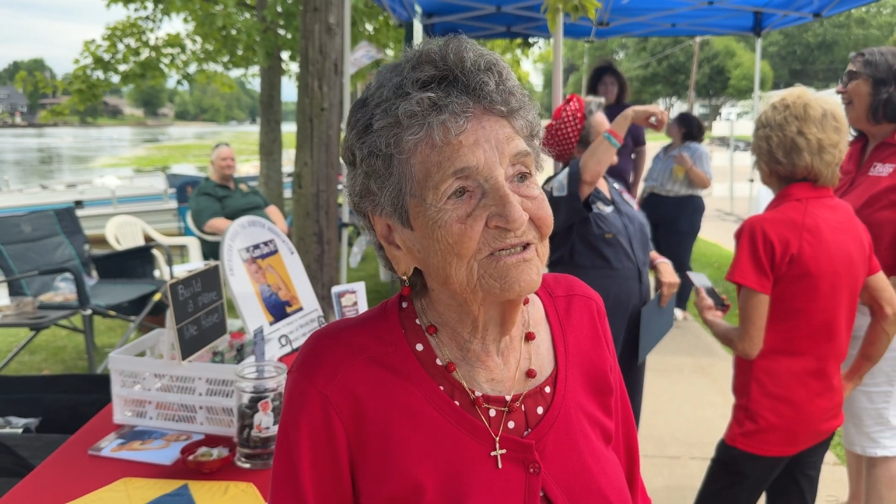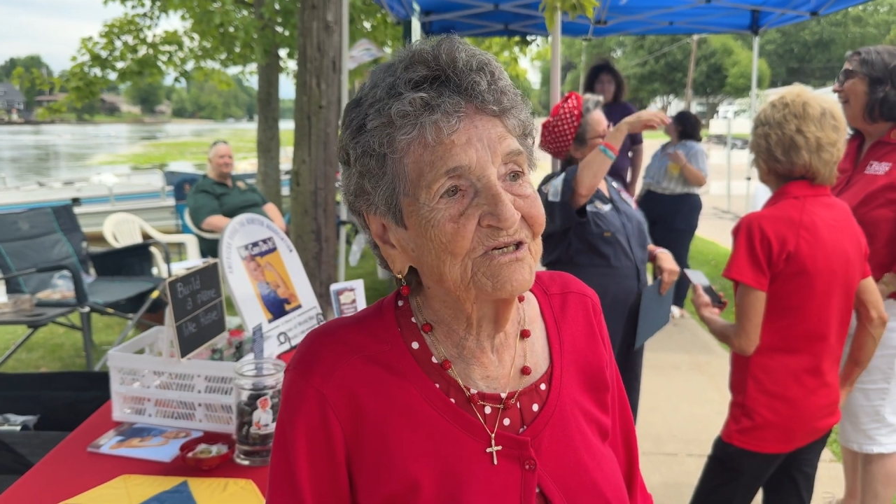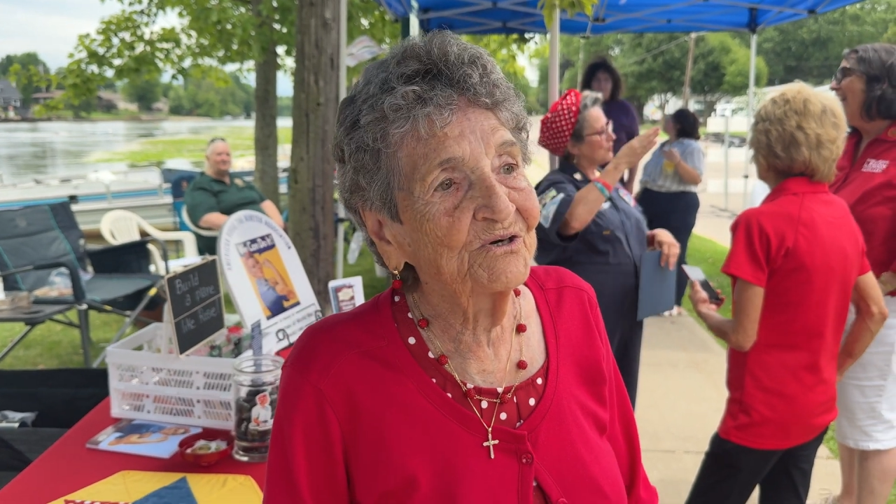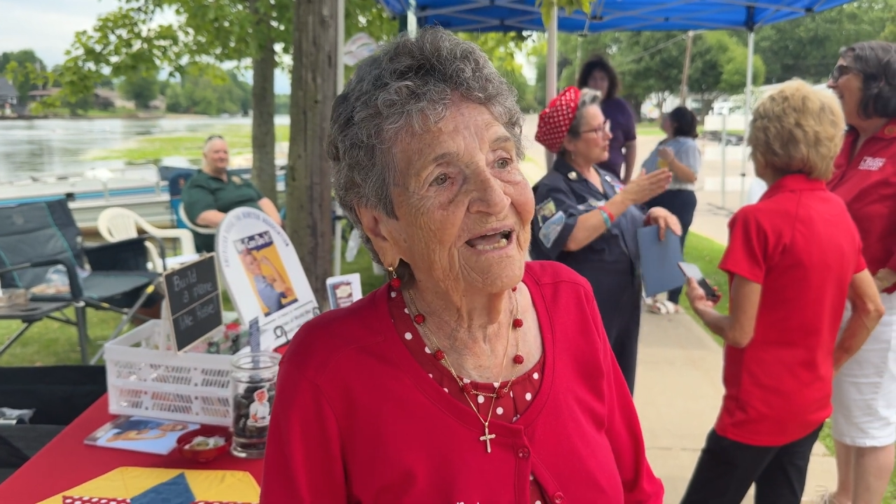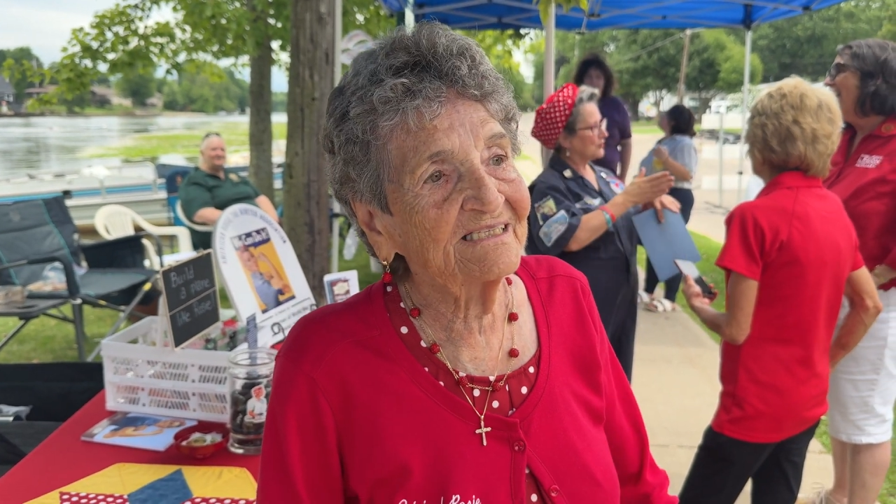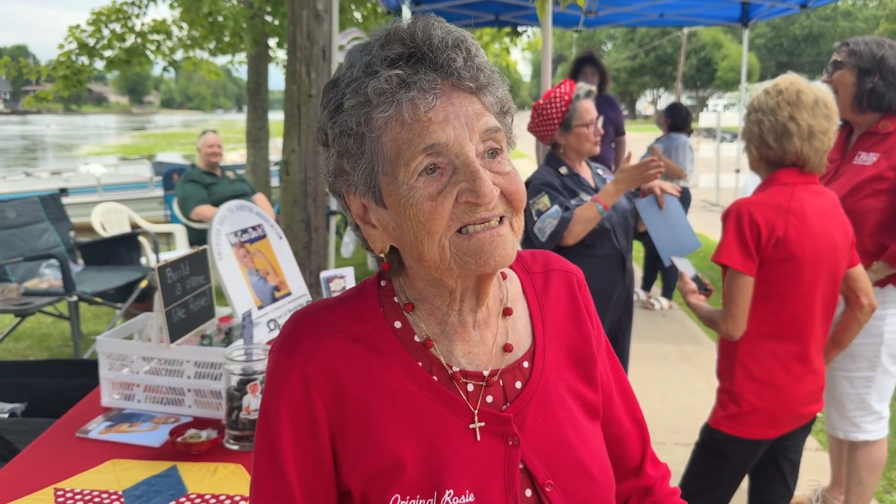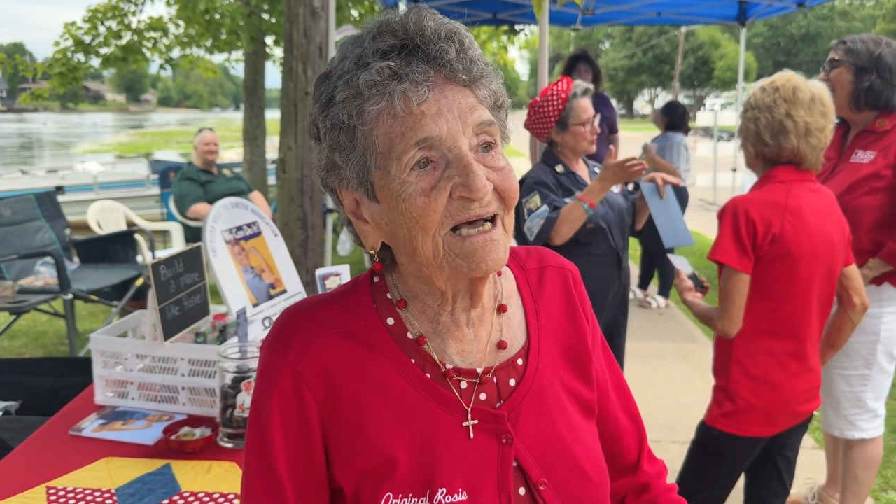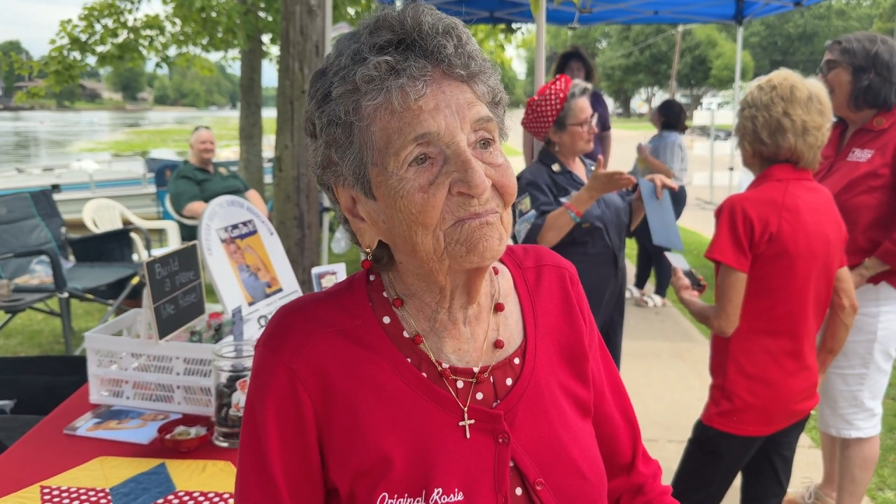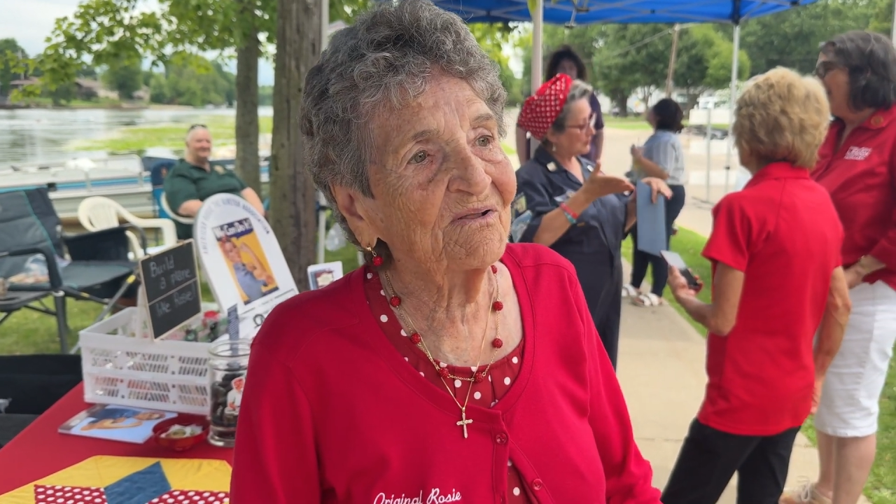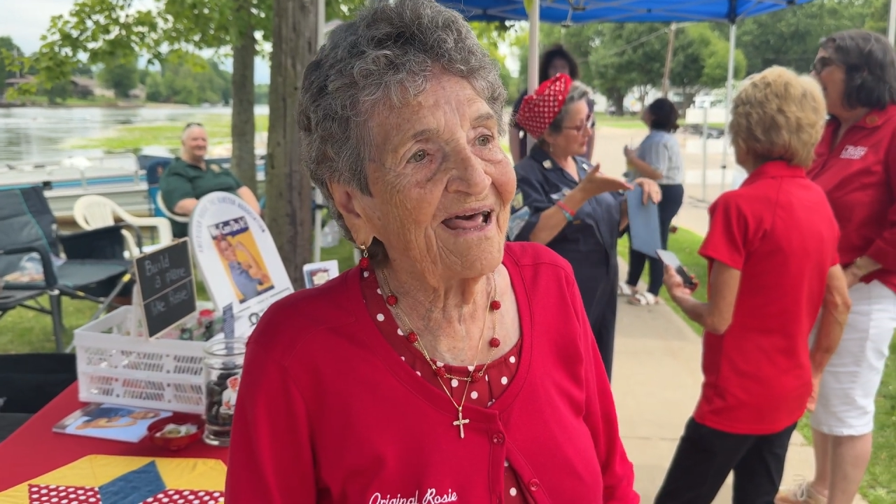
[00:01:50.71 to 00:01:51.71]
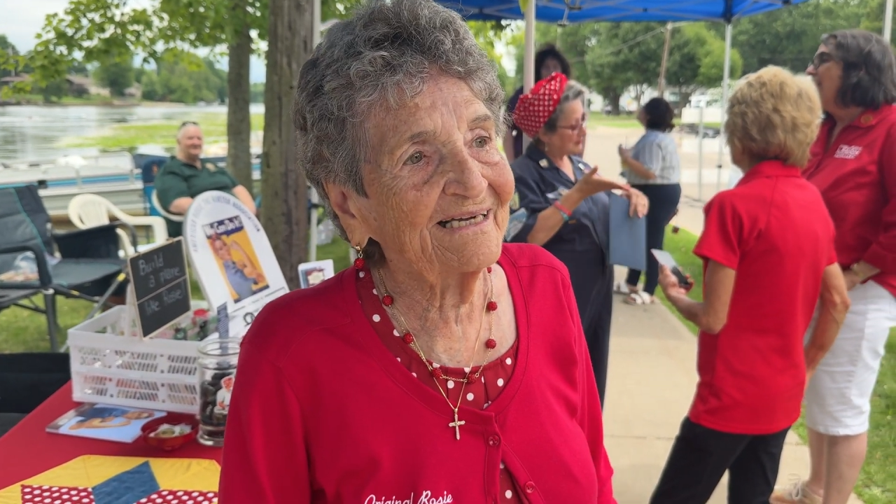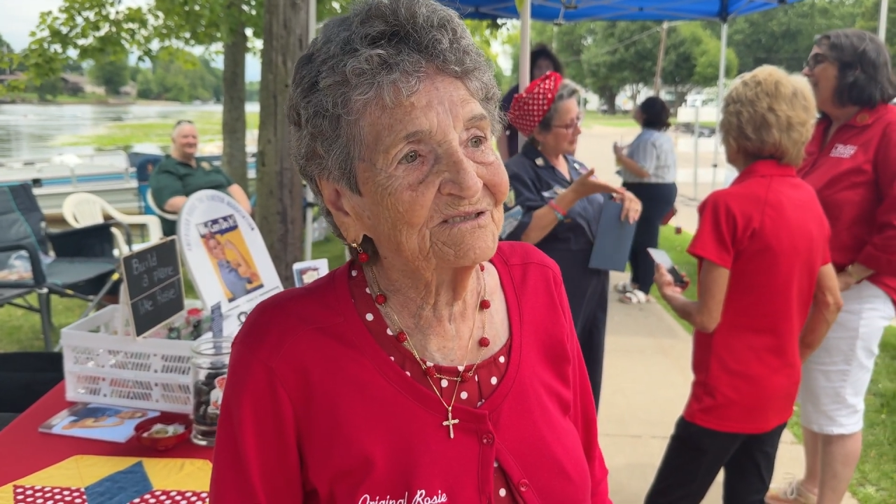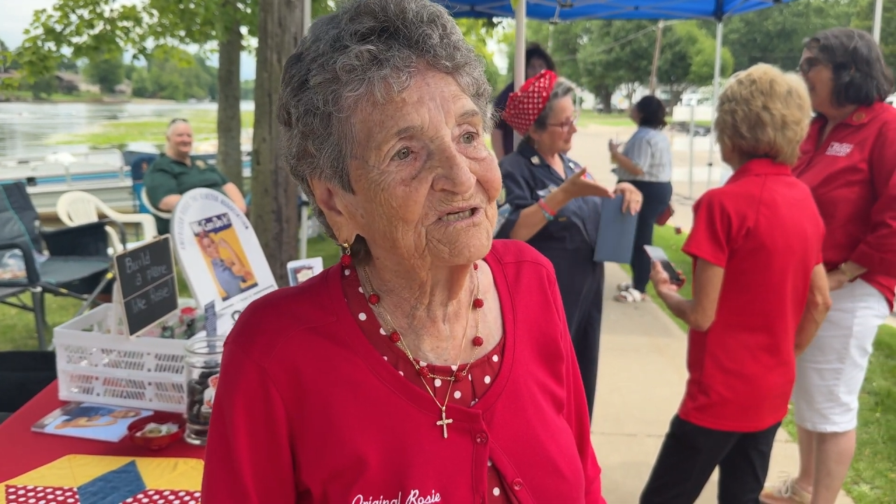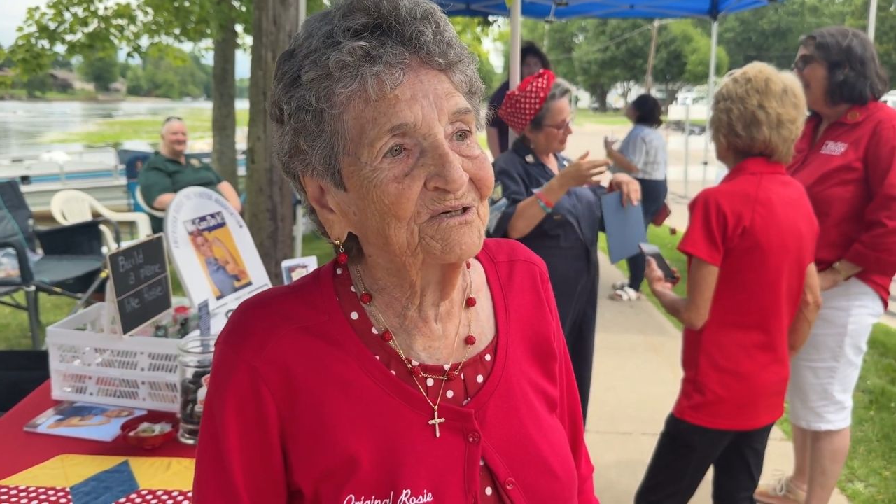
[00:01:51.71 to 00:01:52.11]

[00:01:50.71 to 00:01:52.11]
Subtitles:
Did you get some of that